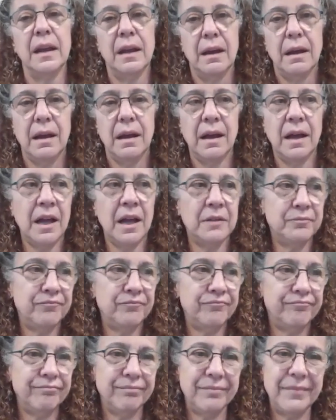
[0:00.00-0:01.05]

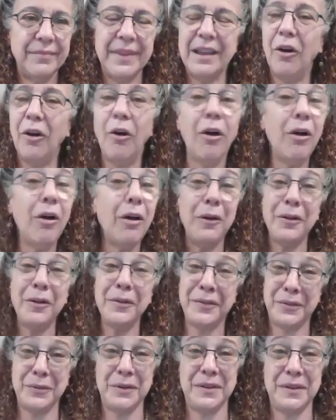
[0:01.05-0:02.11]
um, all
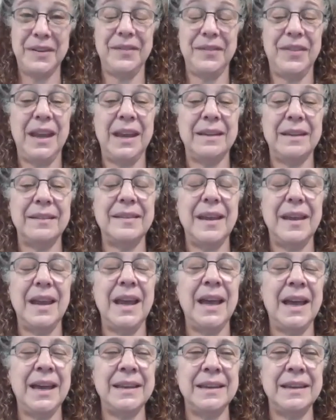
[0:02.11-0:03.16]
sorts of things.
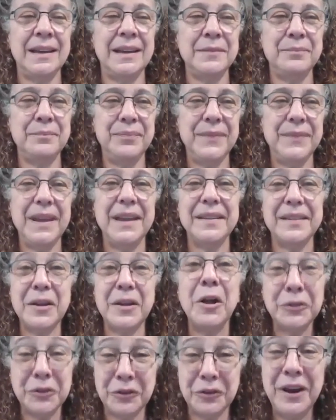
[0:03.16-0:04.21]
And it's
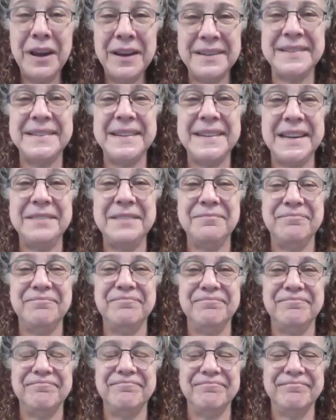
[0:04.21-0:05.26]
called Crazy.
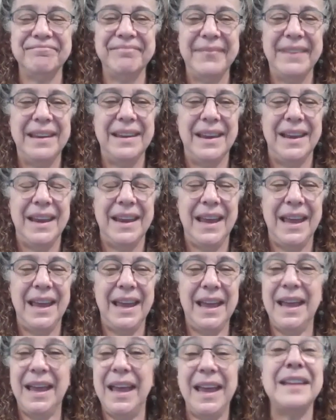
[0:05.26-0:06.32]

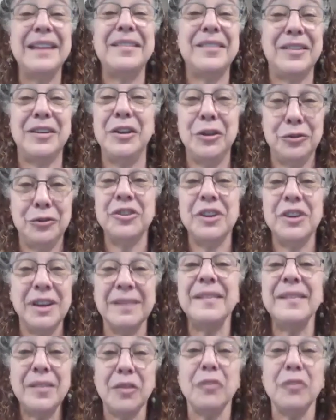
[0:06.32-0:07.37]
It's huge.
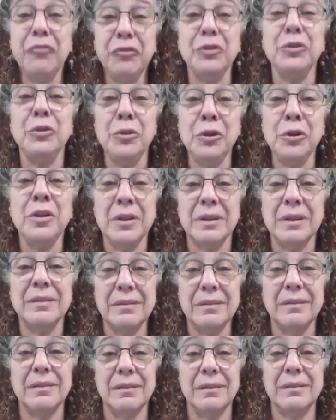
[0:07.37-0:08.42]
It's the full
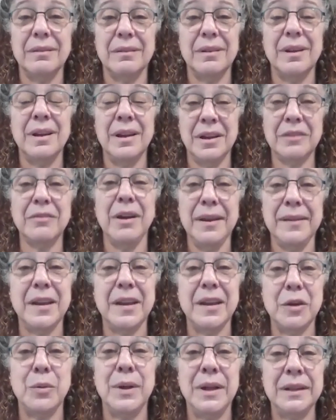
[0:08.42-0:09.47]

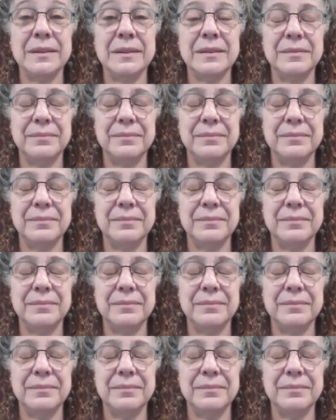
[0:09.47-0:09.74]
Crazy quilt.